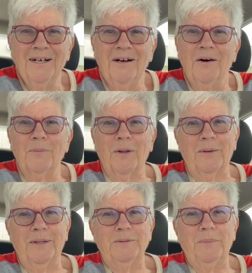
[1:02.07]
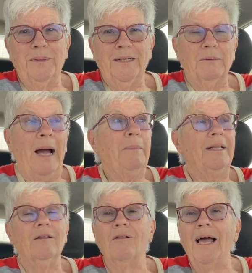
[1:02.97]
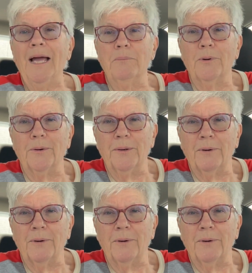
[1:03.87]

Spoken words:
Oh, look, there's somebody. I'm at the library